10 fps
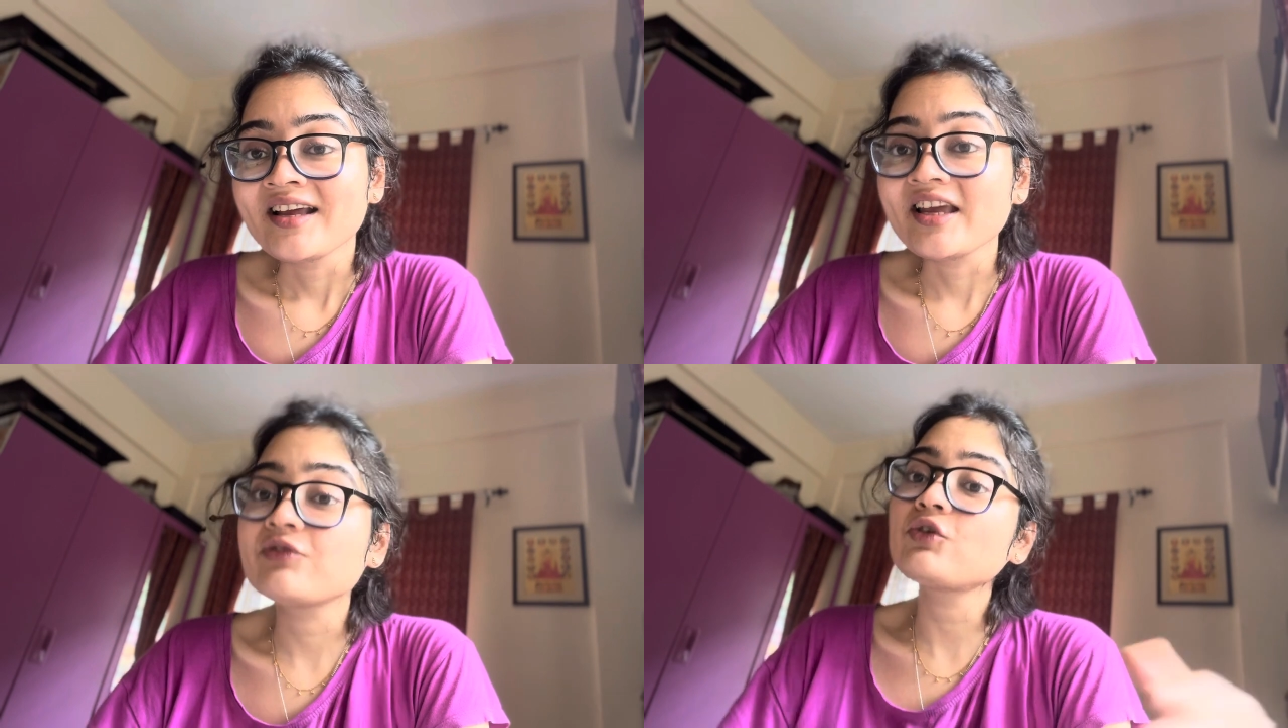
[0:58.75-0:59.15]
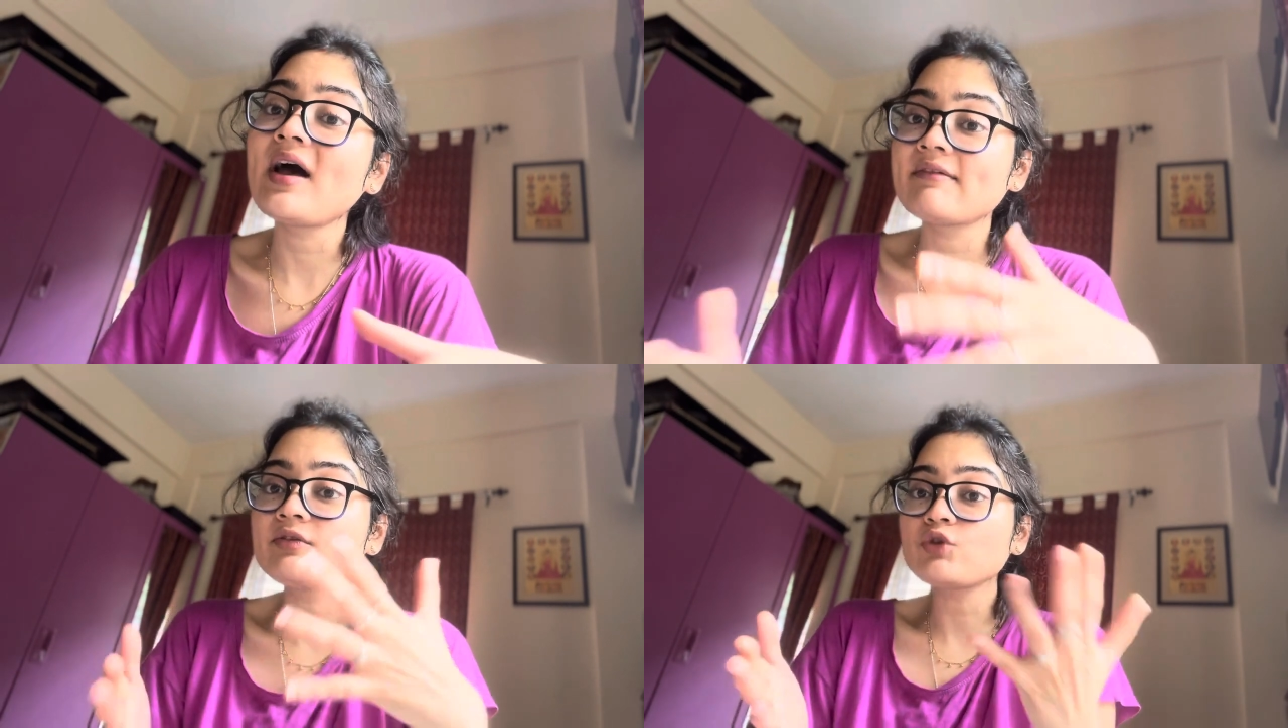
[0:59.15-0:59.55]
If you
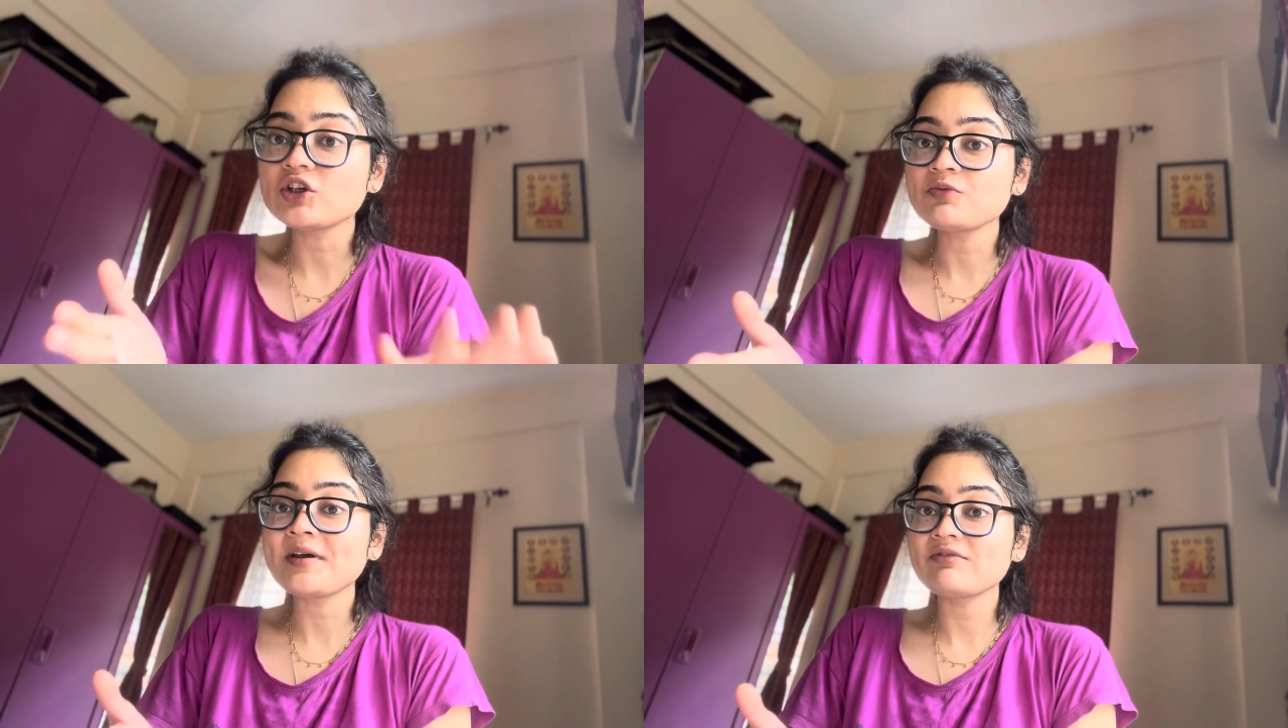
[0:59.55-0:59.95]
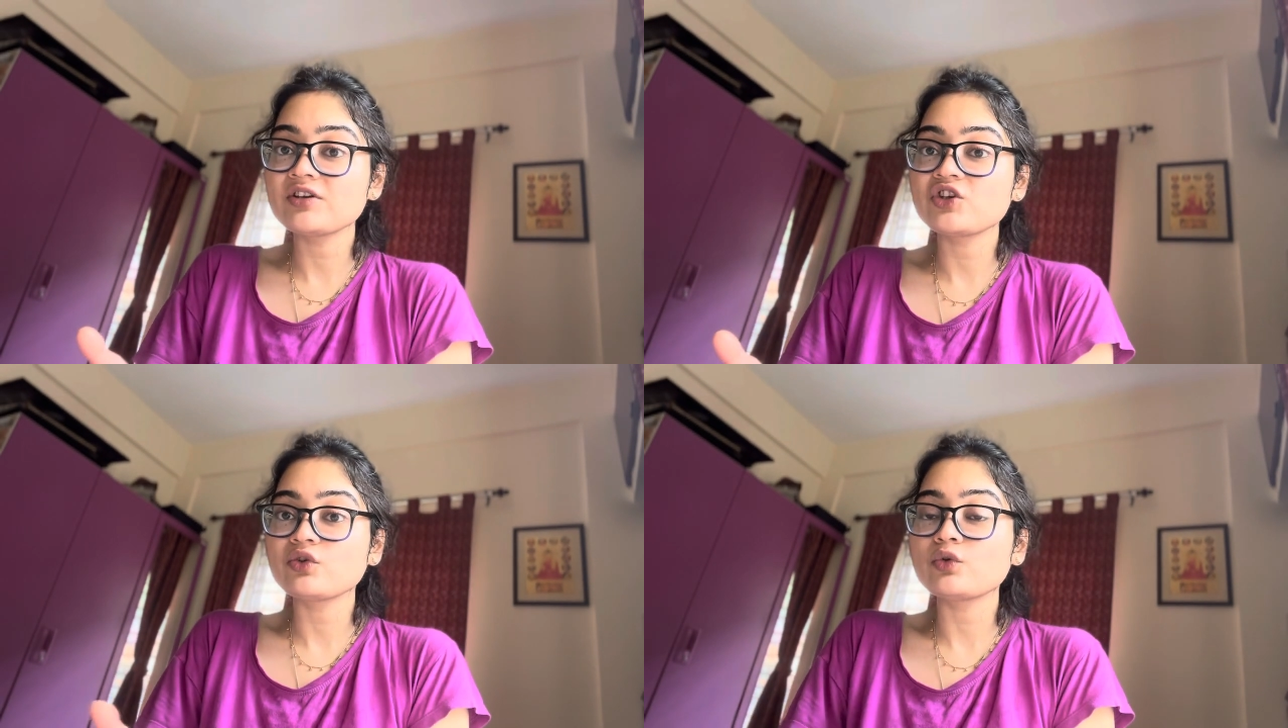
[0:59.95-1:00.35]
haven't watched my
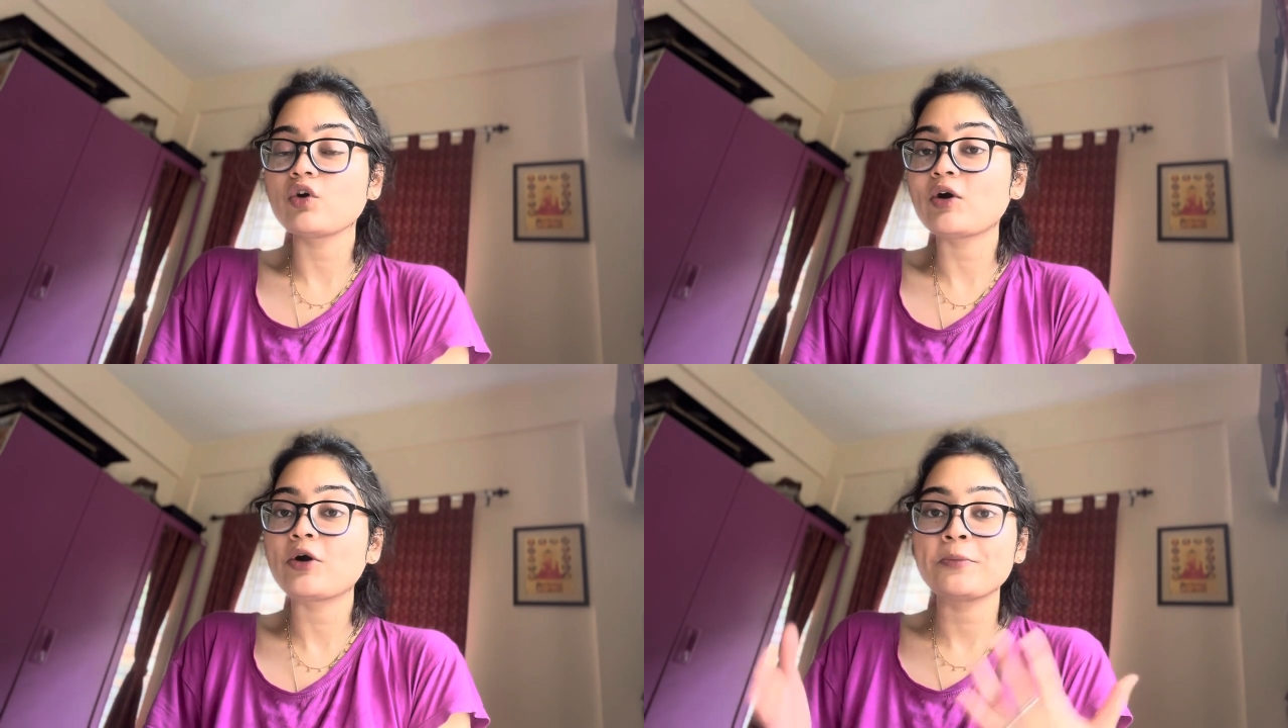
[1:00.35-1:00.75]
video or